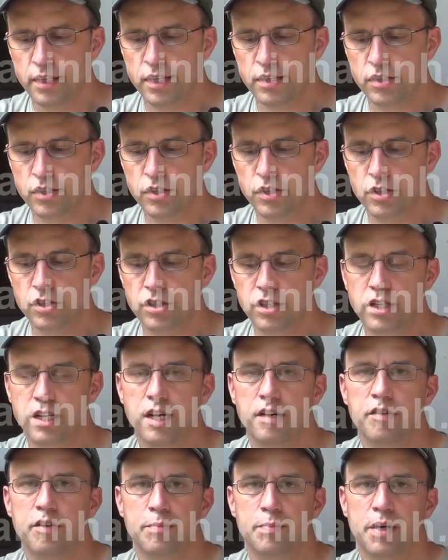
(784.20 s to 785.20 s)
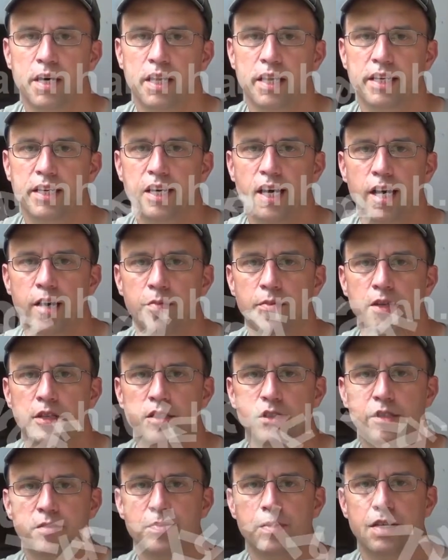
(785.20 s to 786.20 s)
These are usually covered in
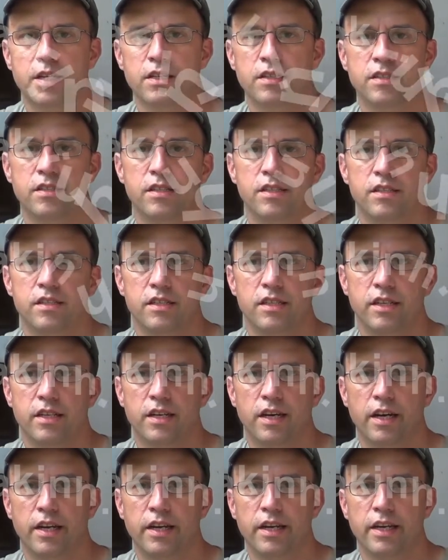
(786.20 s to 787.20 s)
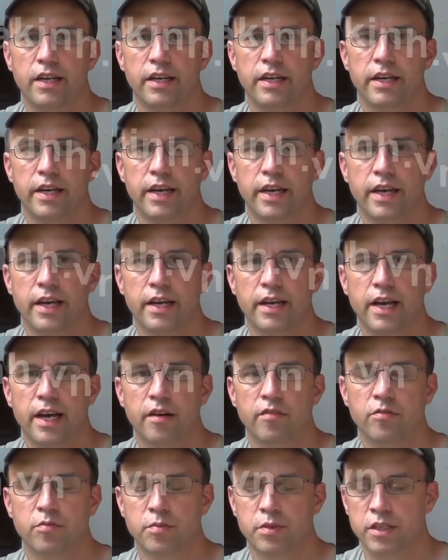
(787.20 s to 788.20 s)
polycarbonate just because it's easy to cut it and
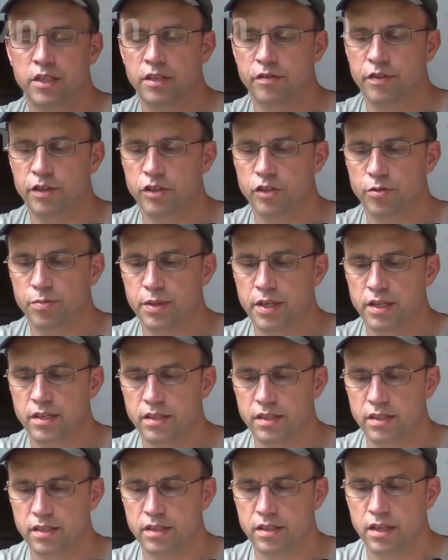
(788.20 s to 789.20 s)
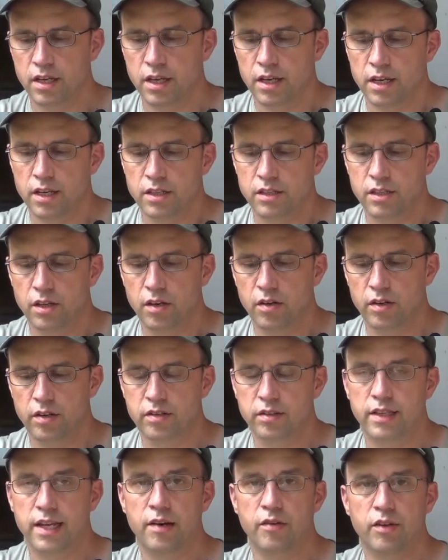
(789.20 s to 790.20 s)
have them individual pieces.
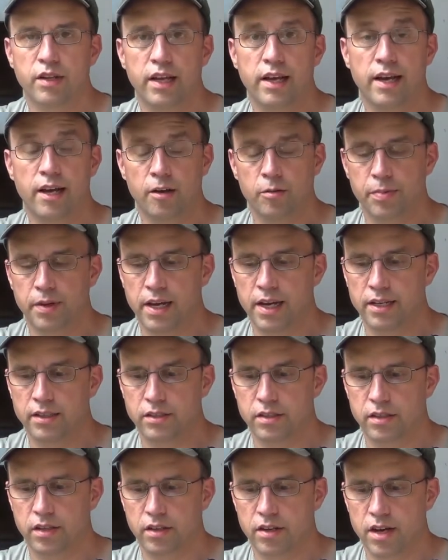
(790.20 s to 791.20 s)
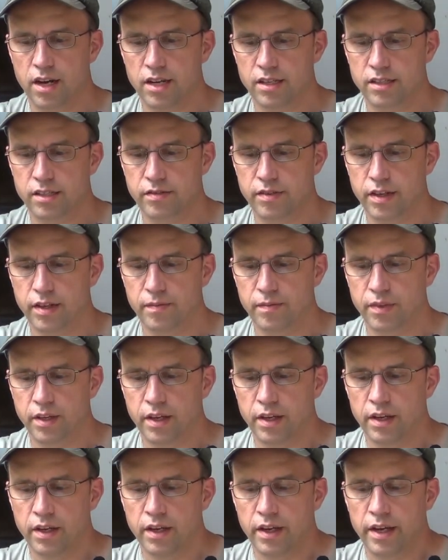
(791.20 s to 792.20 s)
So that will help add to the cost of it.
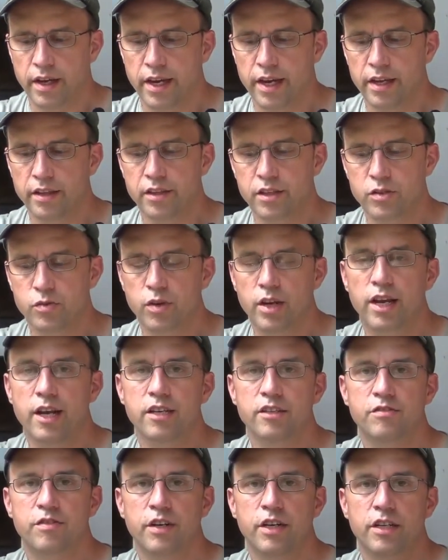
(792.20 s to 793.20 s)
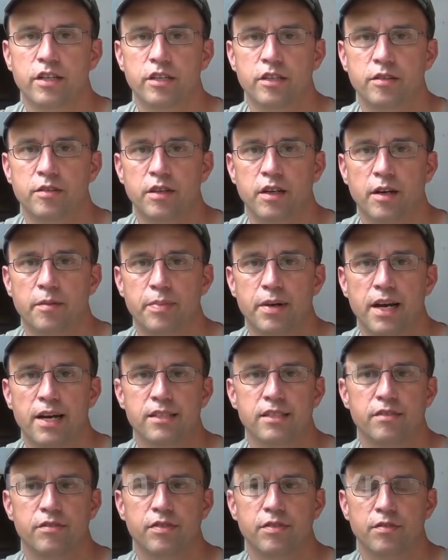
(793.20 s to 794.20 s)
And this one has very good
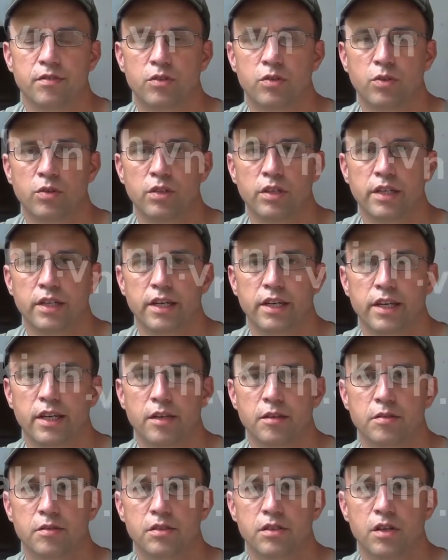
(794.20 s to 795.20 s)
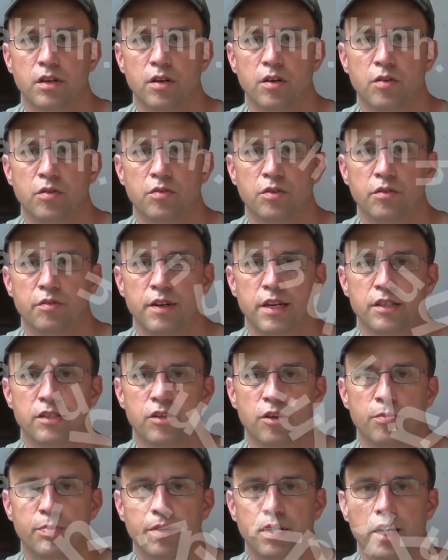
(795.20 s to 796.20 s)
passive cooling in it. So the
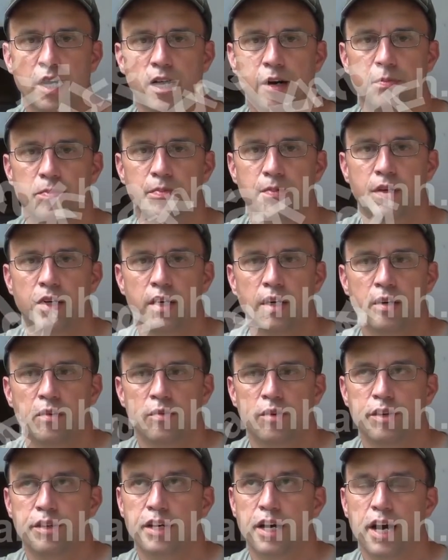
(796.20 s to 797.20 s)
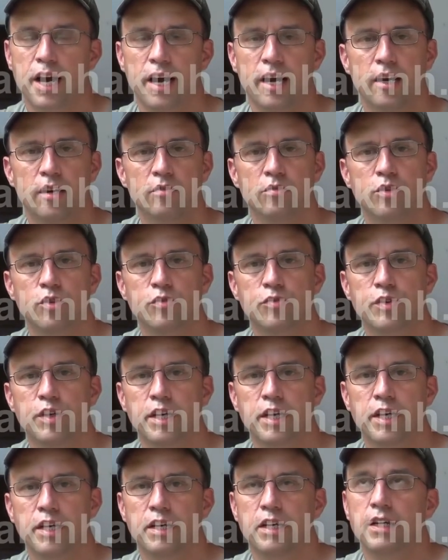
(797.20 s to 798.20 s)
vents open up. With a higher roof
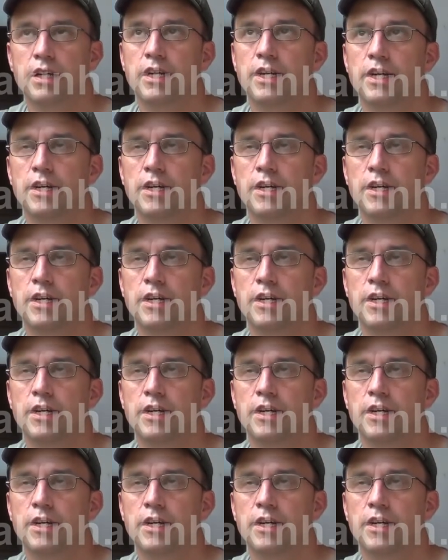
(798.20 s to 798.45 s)
in it,